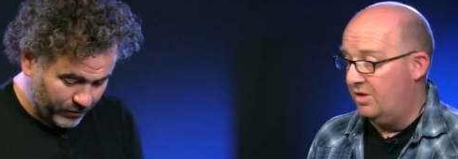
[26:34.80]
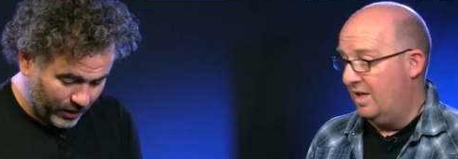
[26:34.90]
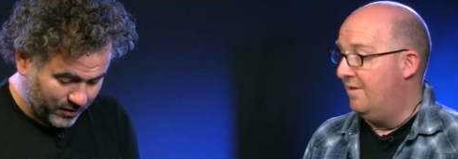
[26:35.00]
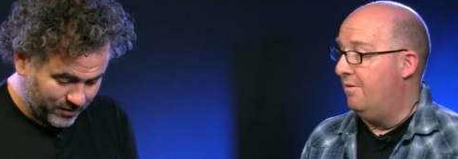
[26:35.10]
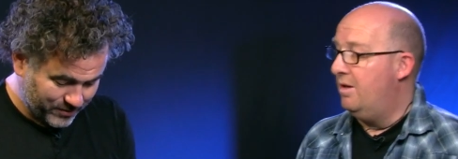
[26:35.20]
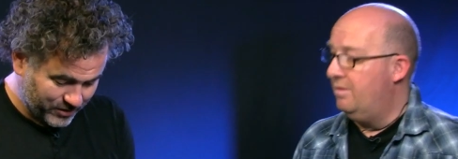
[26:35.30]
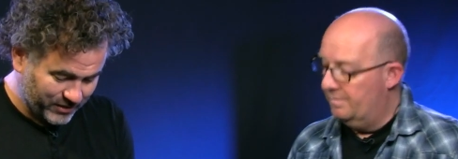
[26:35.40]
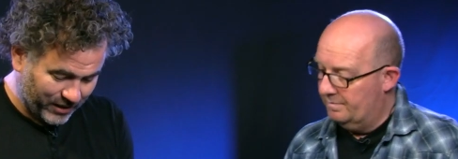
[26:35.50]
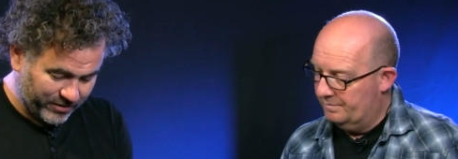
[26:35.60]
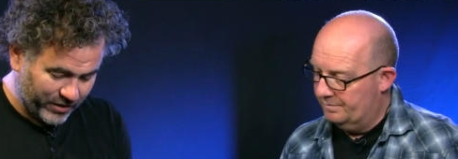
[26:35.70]
Speaker 1: Just down the road.
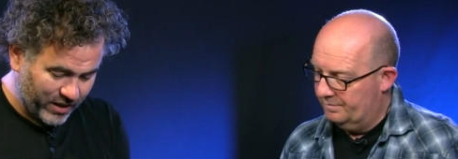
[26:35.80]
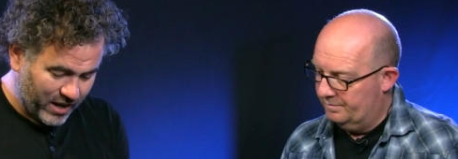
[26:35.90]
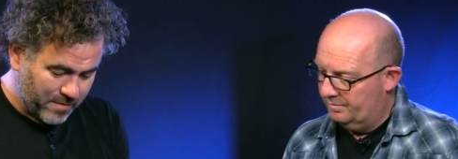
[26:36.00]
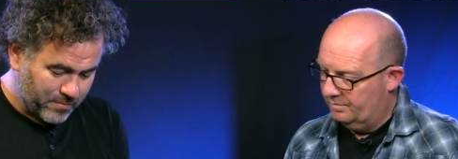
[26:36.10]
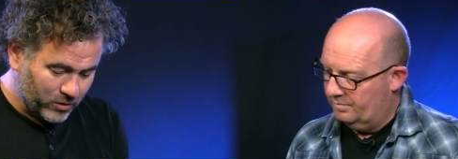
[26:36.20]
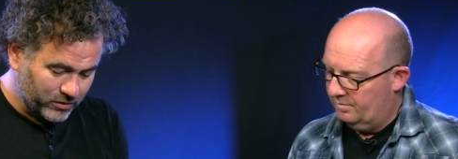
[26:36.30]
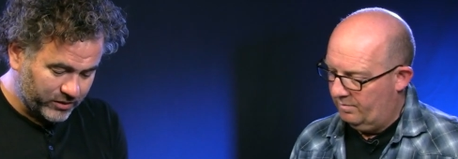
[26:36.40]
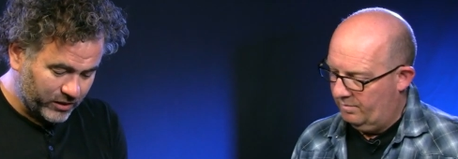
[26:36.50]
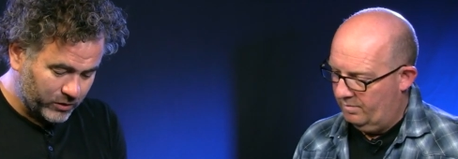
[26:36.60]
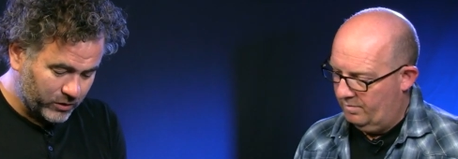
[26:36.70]
Just down the road. But
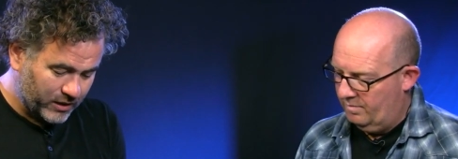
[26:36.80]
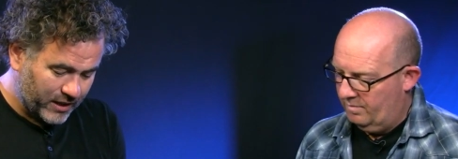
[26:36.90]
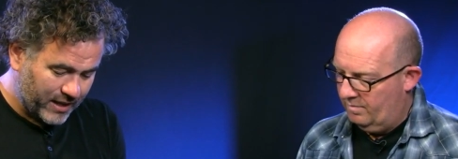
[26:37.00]
also,